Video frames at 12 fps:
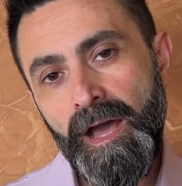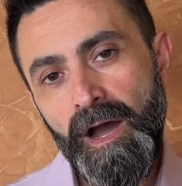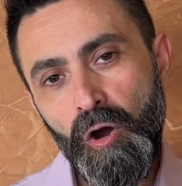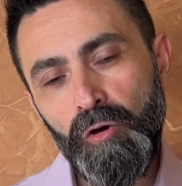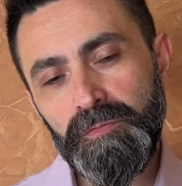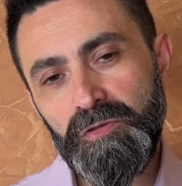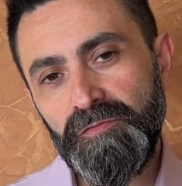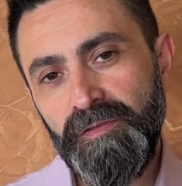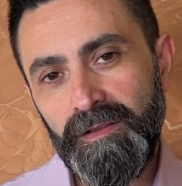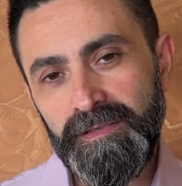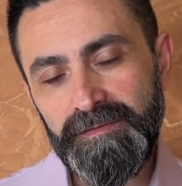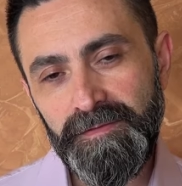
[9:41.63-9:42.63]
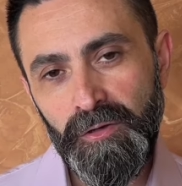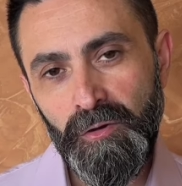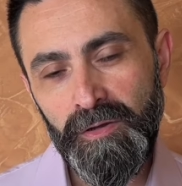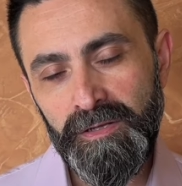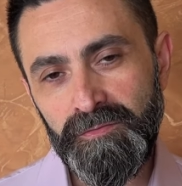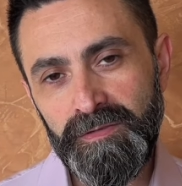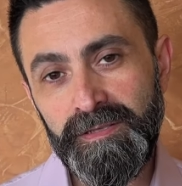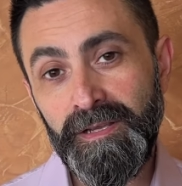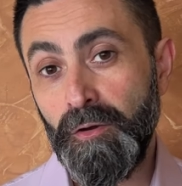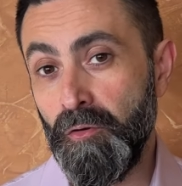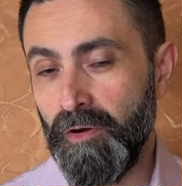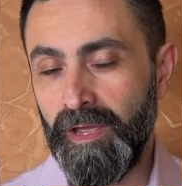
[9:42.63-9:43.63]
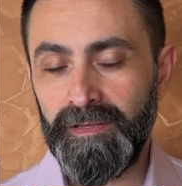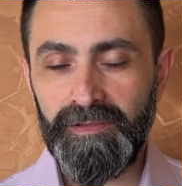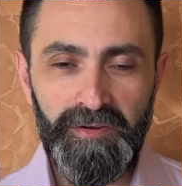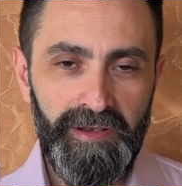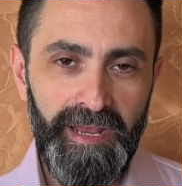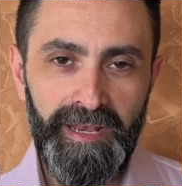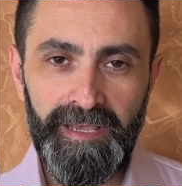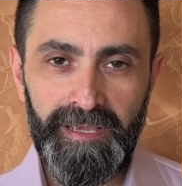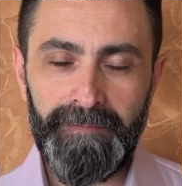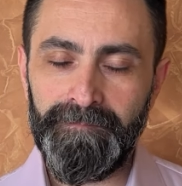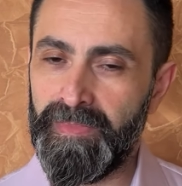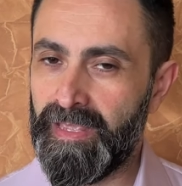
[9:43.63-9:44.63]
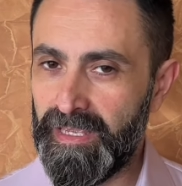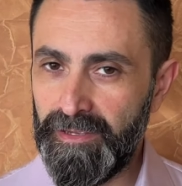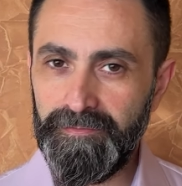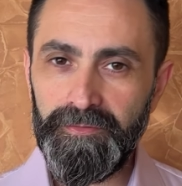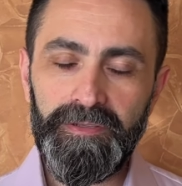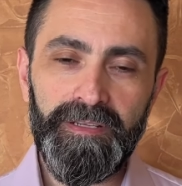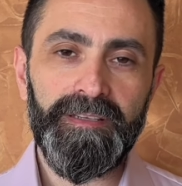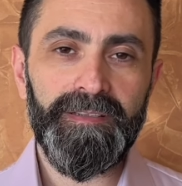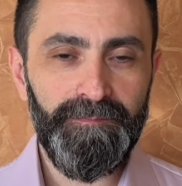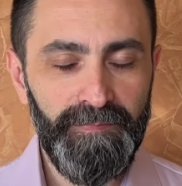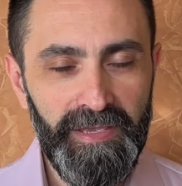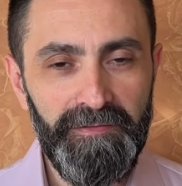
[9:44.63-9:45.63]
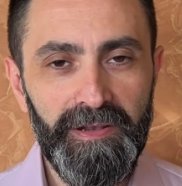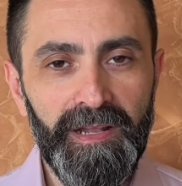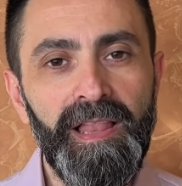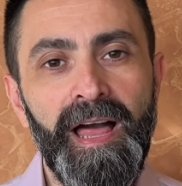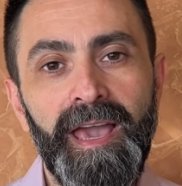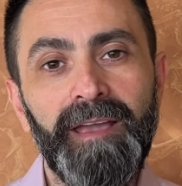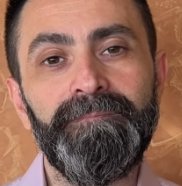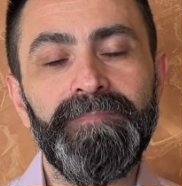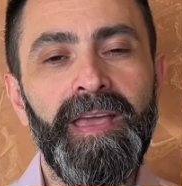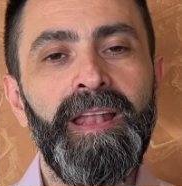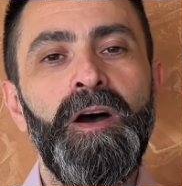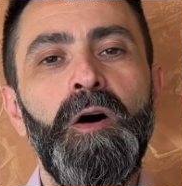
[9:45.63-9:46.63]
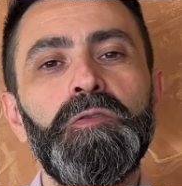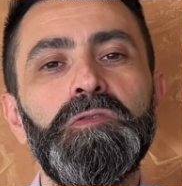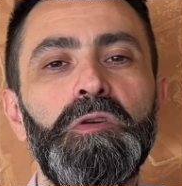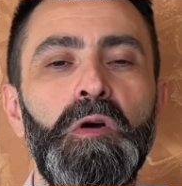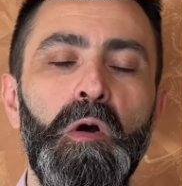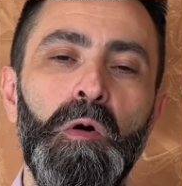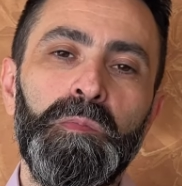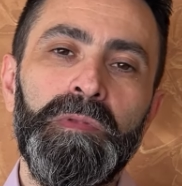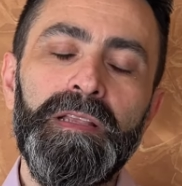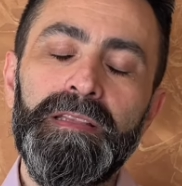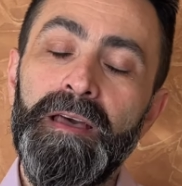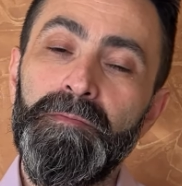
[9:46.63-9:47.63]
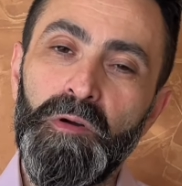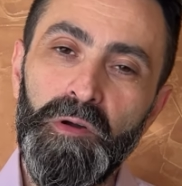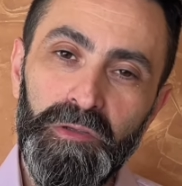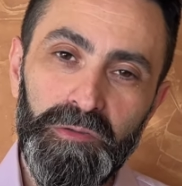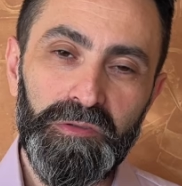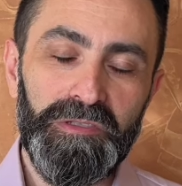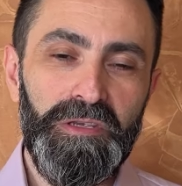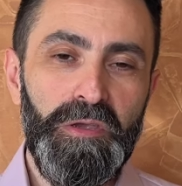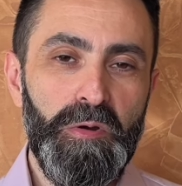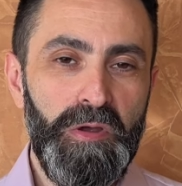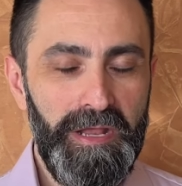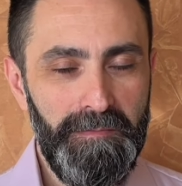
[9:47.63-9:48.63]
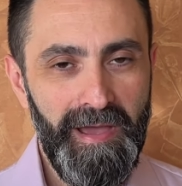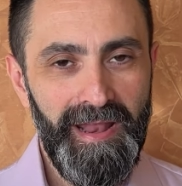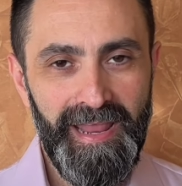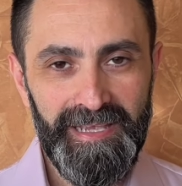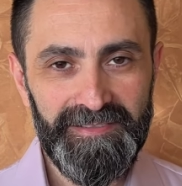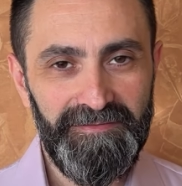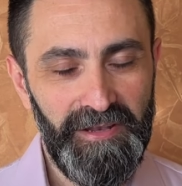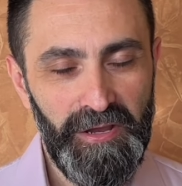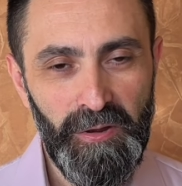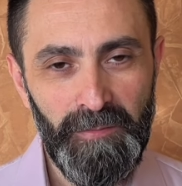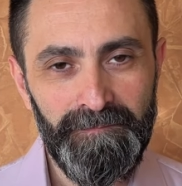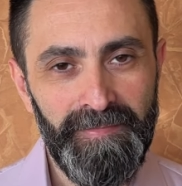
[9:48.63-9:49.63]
i hope that you found this video interesting or entertaining if you did give it a like and i also hope that i'm going to see you in my next video